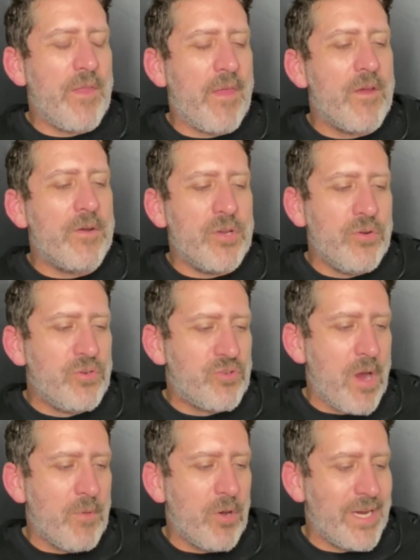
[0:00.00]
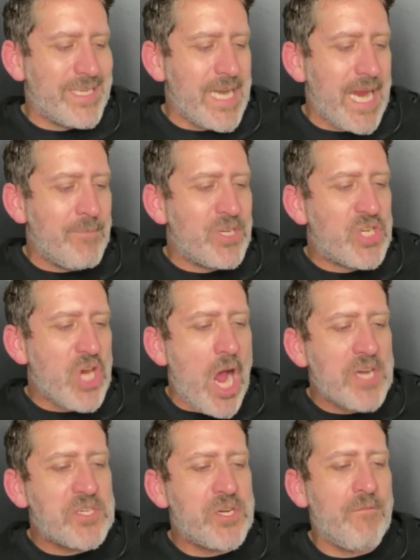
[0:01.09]
that their new drummer is named
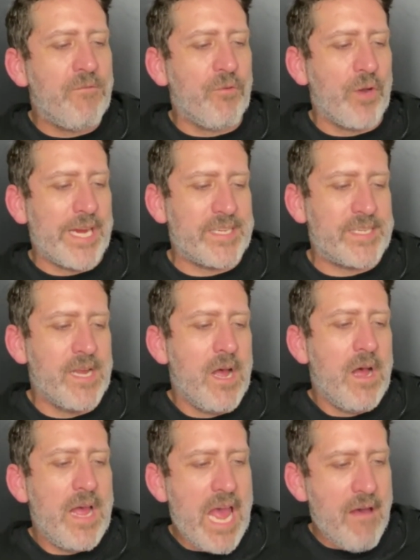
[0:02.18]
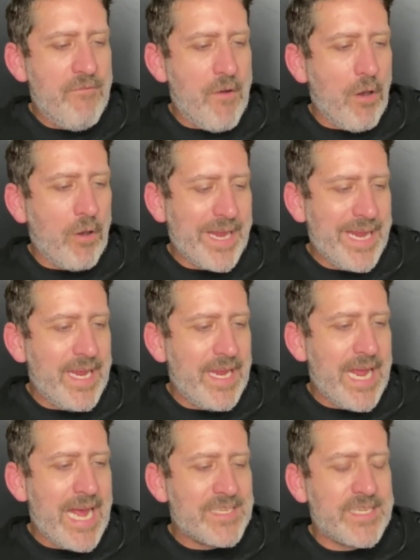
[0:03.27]
Josh Freese. Freese.
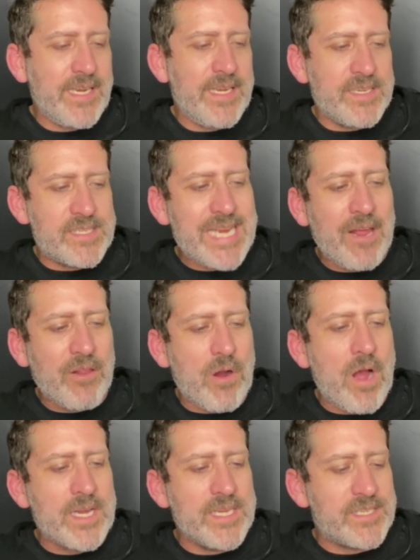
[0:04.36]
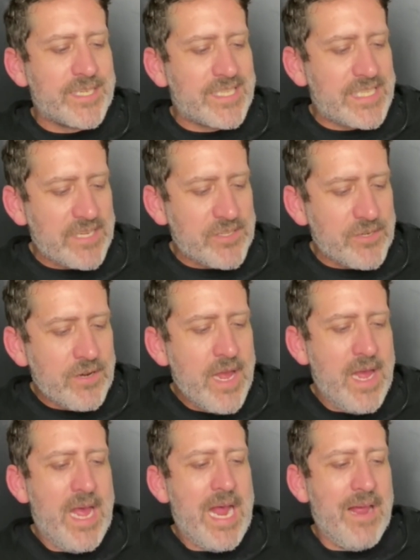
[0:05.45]
He is Taylor Hawkins' successor.
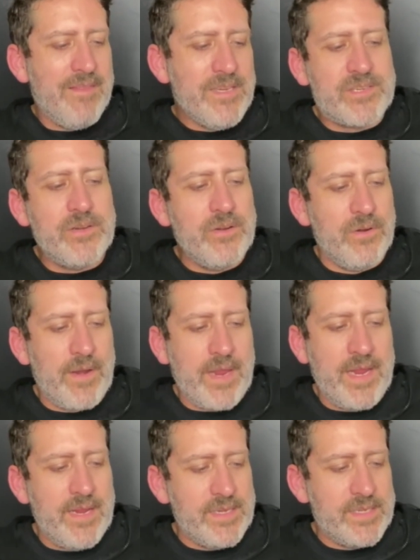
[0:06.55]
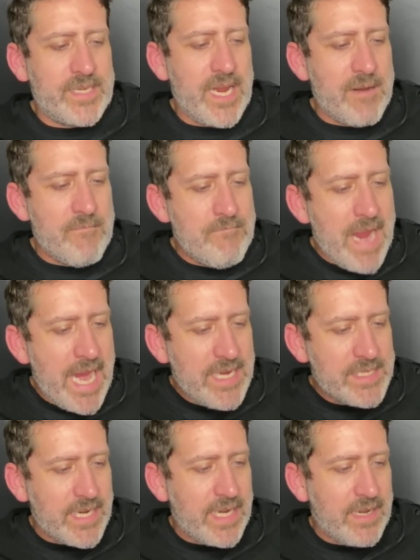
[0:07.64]
And this dude is an
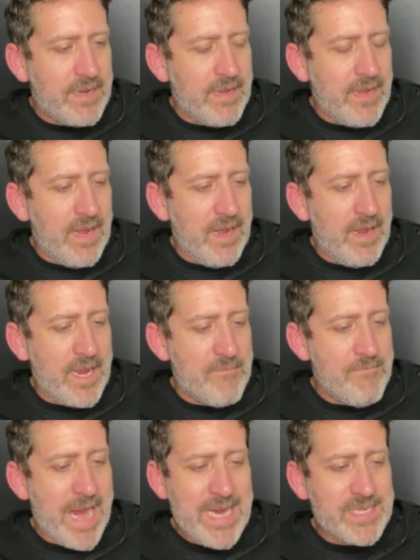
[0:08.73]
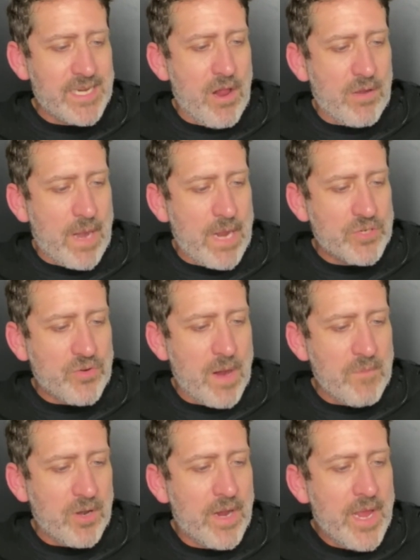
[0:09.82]
amazing all around
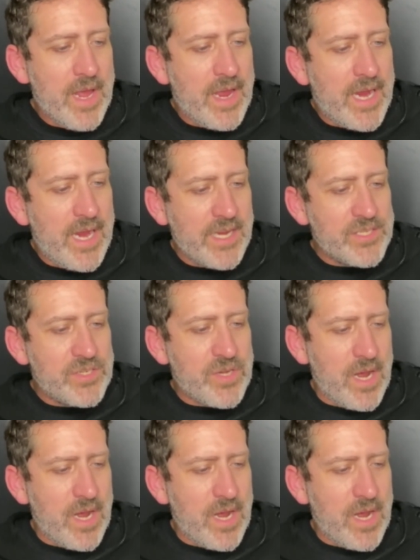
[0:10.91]
drummer. He's